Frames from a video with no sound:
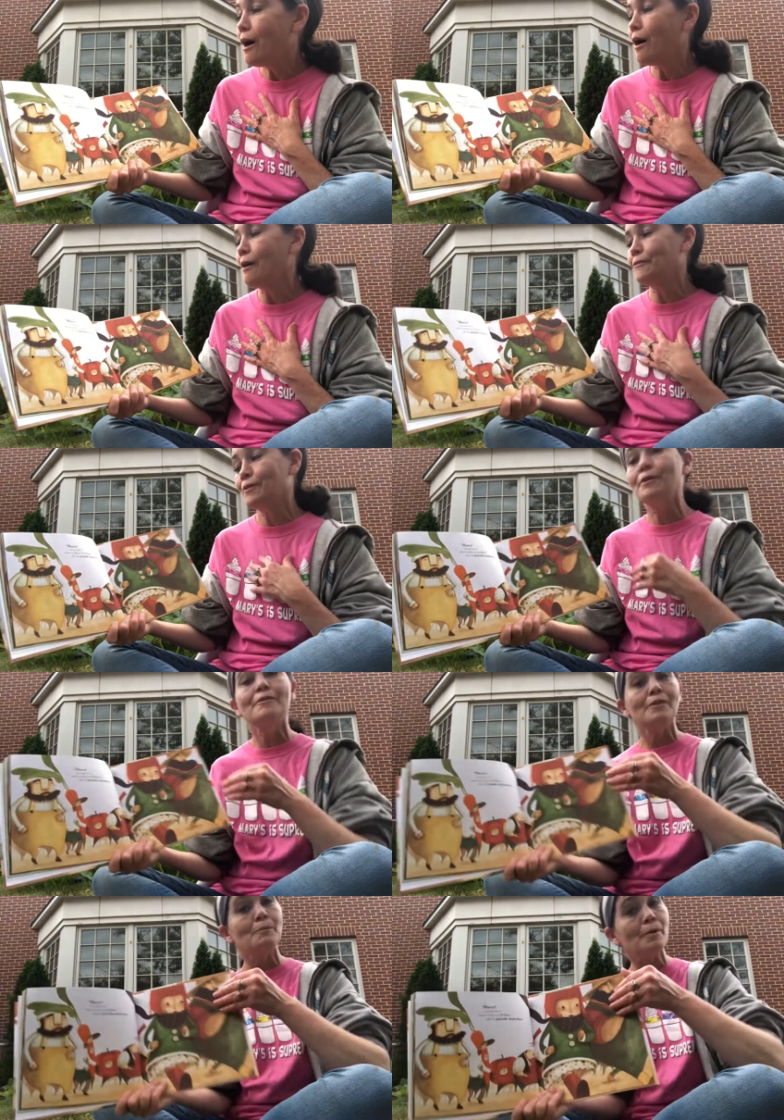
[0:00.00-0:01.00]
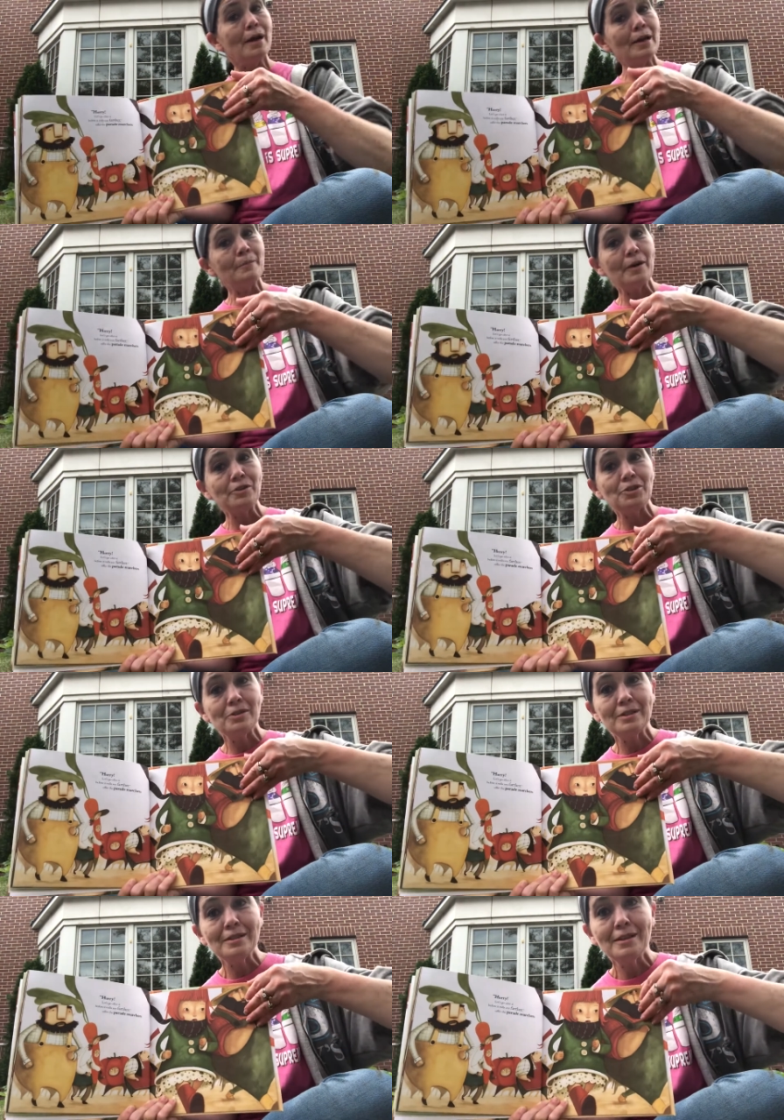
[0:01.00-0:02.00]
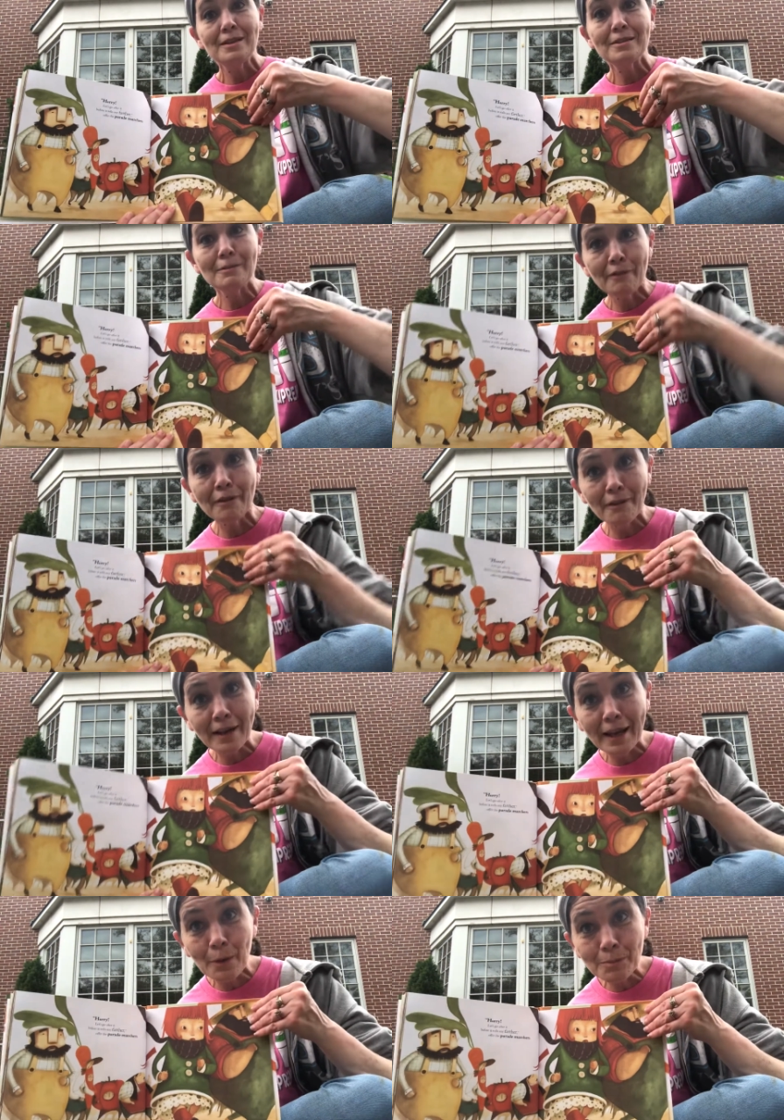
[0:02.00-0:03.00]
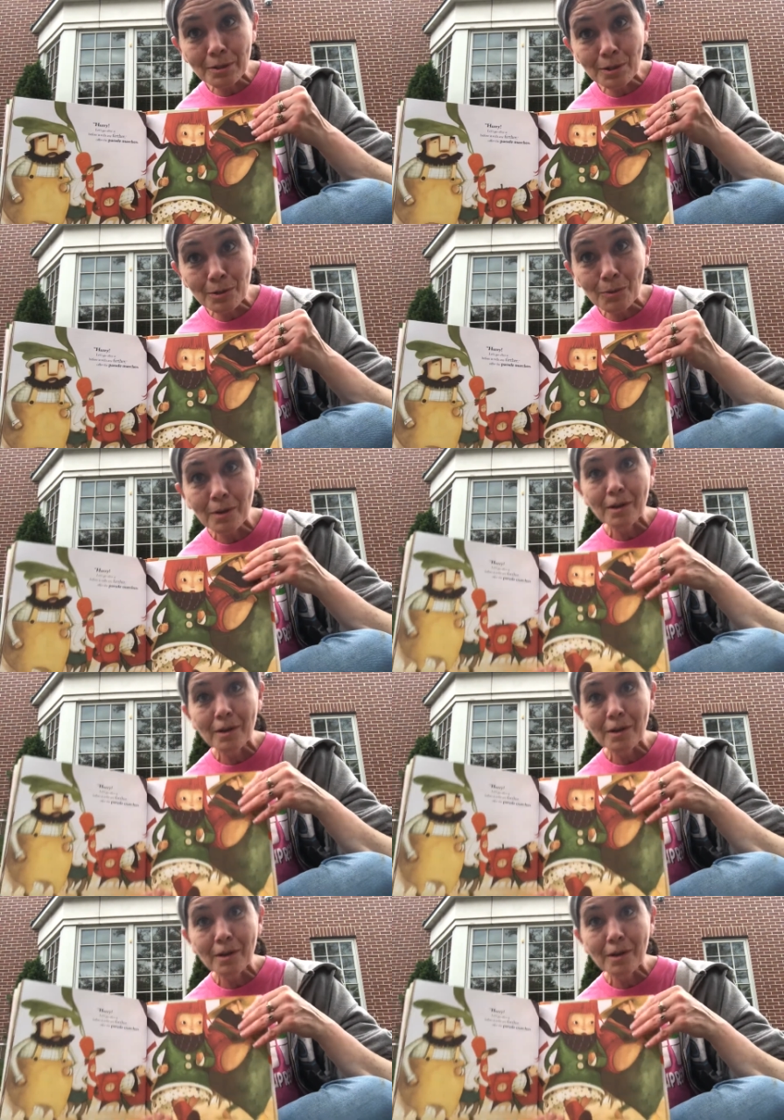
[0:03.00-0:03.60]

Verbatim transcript: Offer the parade marchers. So they're gonna help too.